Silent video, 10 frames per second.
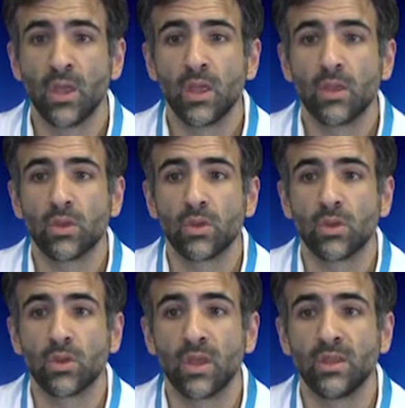
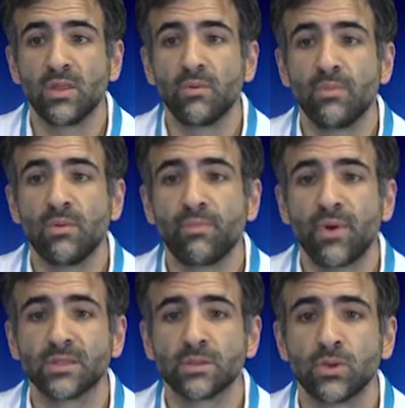and it will be
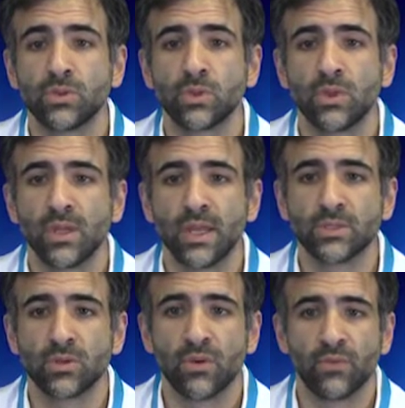present also in lesion
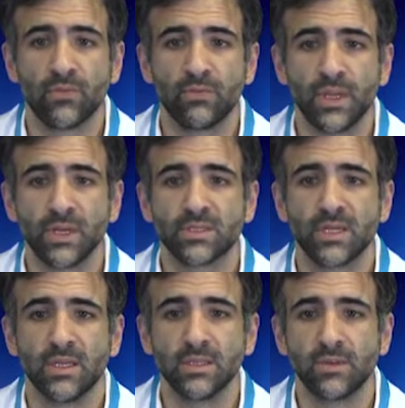of a bigger
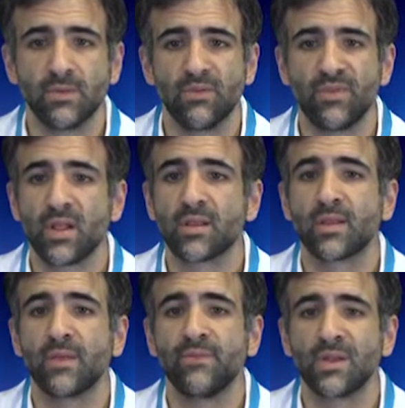size.
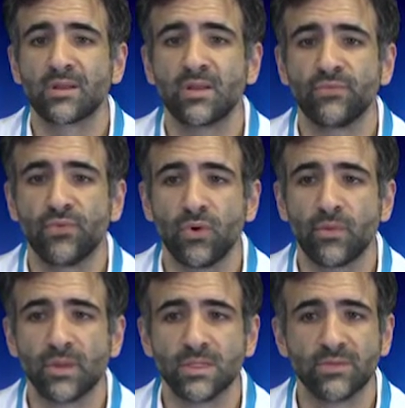Infiltrative form
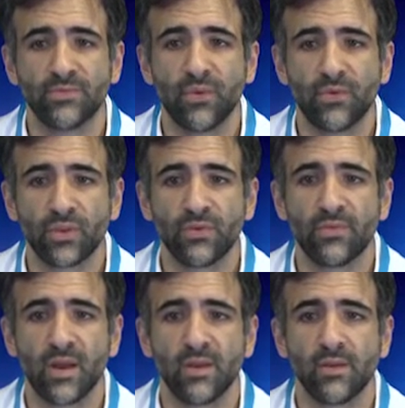is in
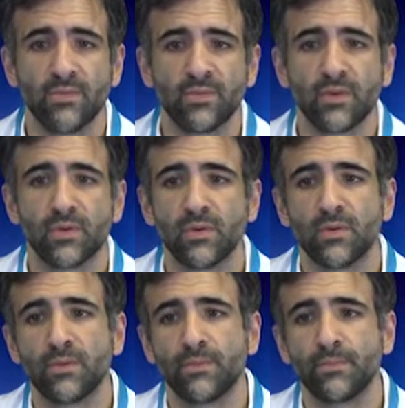
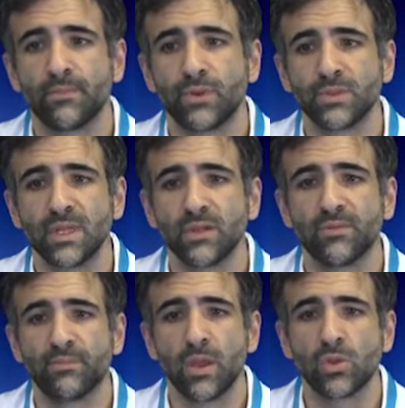45% of
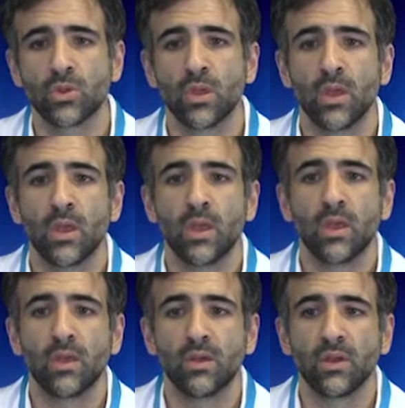patients.
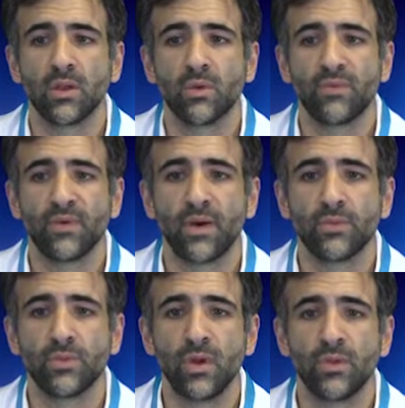We found
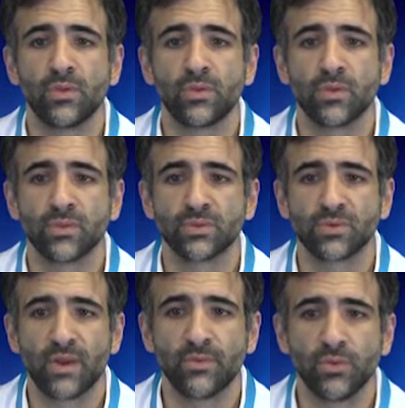
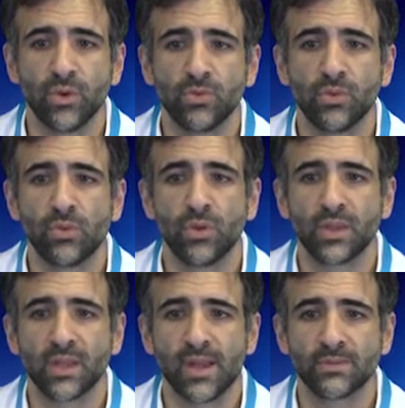non-circumscribed nodule, not
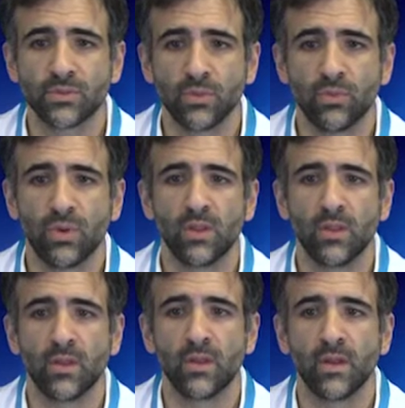encapsulated, with
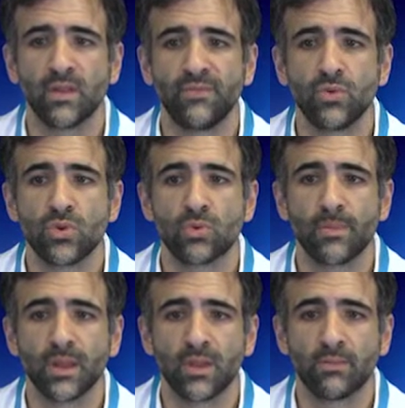a diffusion to
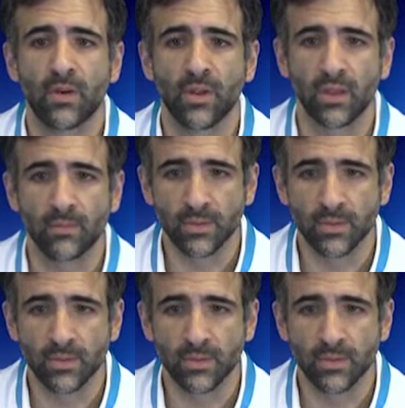hepatic parenchyma.